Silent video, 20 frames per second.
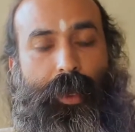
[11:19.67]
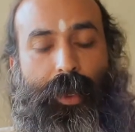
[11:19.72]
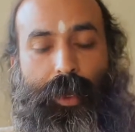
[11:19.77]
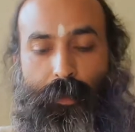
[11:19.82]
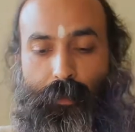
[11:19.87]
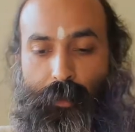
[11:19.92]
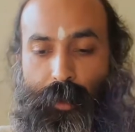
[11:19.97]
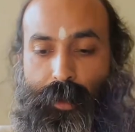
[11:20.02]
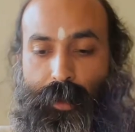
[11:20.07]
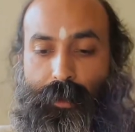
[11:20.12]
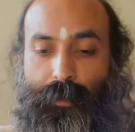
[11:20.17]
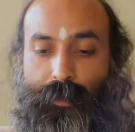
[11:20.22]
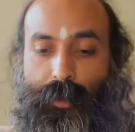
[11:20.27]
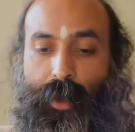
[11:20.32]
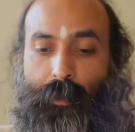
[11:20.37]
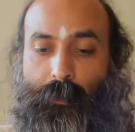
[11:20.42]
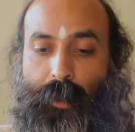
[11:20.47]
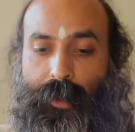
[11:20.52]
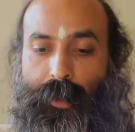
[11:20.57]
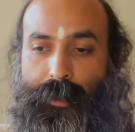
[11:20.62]
and when
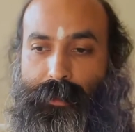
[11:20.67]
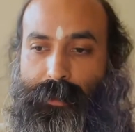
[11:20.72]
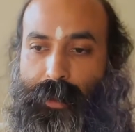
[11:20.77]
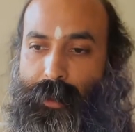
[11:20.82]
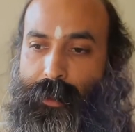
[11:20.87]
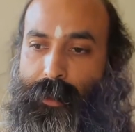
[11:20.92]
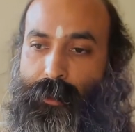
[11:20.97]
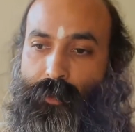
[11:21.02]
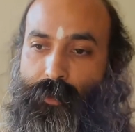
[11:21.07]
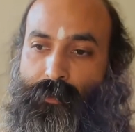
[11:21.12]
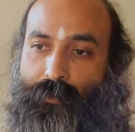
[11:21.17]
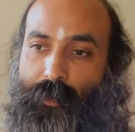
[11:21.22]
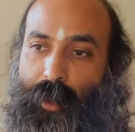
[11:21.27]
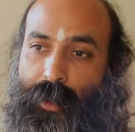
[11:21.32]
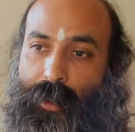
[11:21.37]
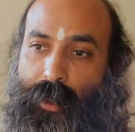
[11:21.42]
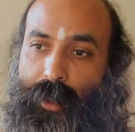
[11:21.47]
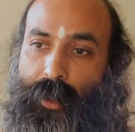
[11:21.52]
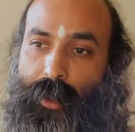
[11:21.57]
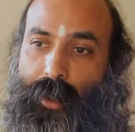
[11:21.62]
Rama decided to
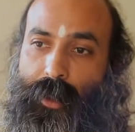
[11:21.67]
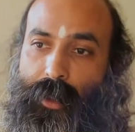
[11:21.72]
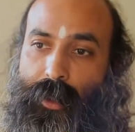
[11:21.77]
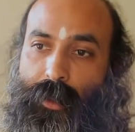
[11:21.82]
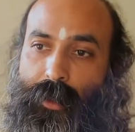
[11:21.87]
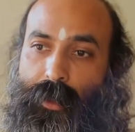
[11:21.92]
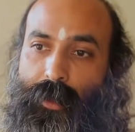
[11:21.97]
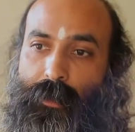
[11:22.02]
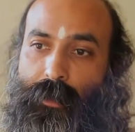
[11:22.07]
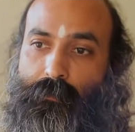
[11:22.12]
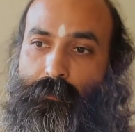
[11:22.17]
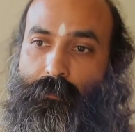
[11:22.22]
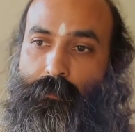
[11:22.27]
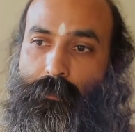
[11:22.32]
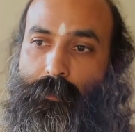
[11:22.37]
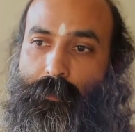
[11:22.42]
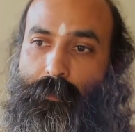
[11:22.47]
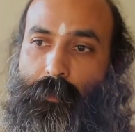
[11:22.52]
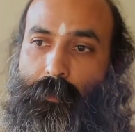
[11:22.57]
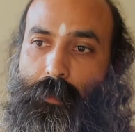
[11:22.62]
finally
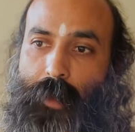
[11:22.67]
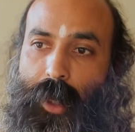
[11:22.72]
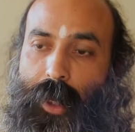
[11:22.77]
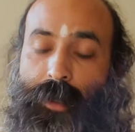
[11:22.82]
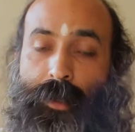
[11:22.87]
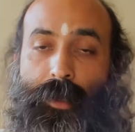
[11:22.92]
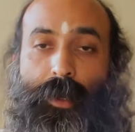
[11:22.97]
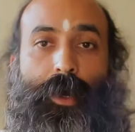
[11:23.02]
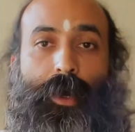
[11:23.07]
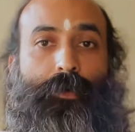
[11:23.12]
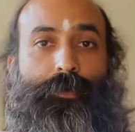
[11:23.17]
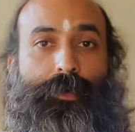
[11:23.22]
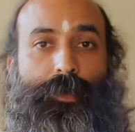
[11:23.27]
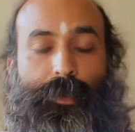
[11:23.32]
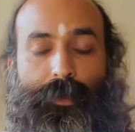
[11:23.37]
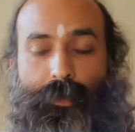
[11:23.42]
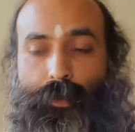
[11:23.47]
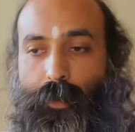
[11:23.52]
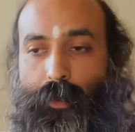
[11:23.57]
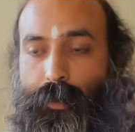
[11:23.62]

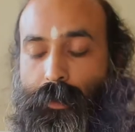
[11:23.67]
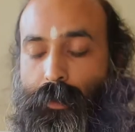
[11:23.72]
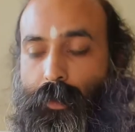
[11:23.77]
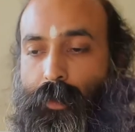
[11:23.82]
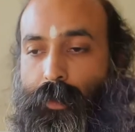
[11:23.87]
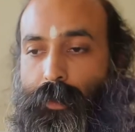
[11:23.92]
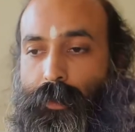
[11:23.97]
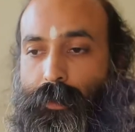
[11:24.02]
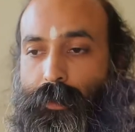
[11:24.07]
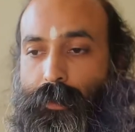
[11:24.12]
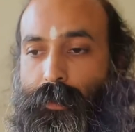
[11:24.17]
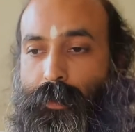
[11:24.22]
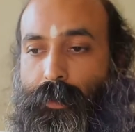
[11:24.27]
encounter or